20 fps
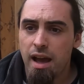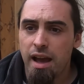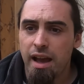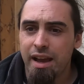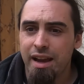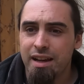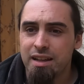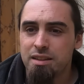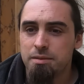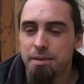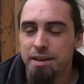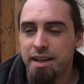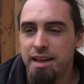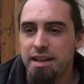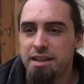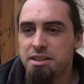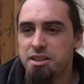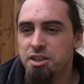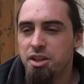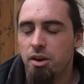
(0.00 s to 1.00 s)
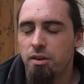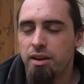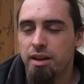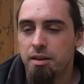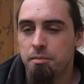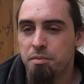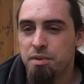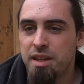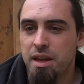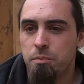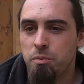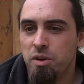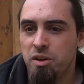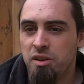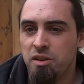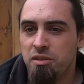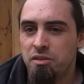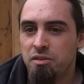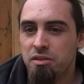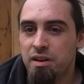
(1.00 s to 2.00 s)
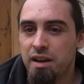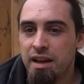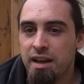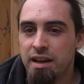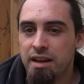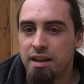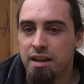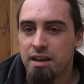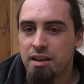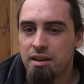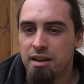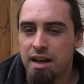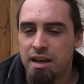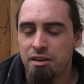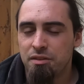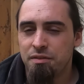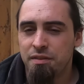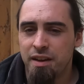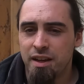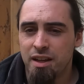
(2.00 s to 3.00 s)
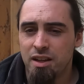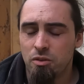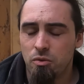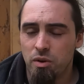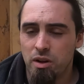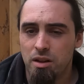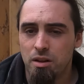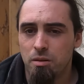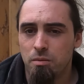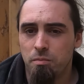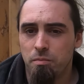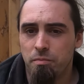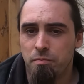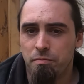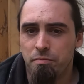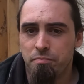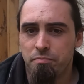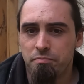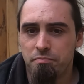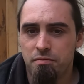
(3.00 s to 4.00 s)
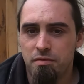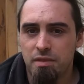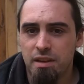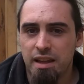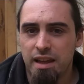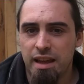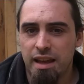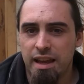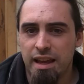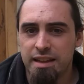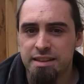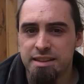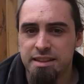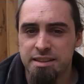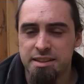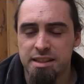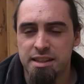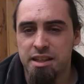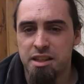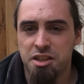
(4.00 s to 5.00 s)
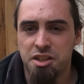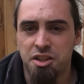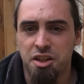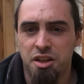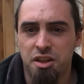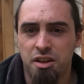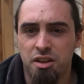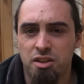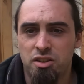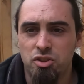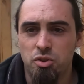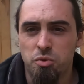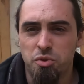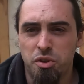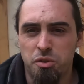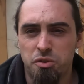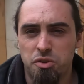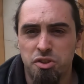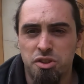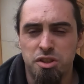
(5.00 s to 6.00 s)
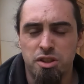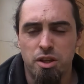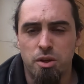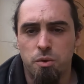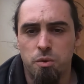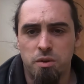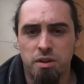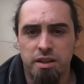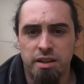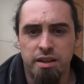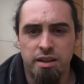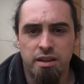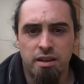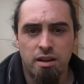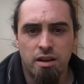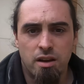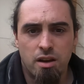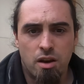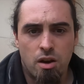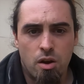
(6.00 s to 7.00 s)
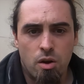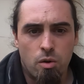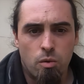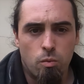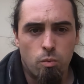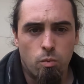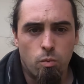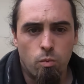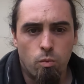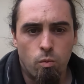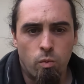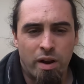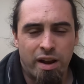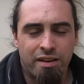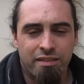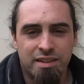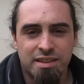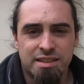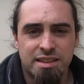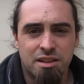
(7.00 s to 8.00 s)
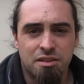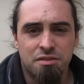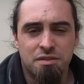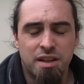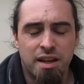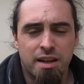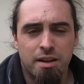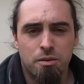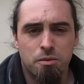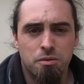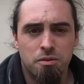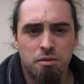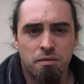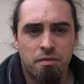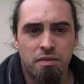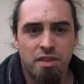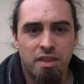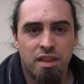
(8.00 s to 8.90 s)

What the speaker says: to make it easier going in, but then we had to think, well, it's insulation, so it's going to slowly wear itself down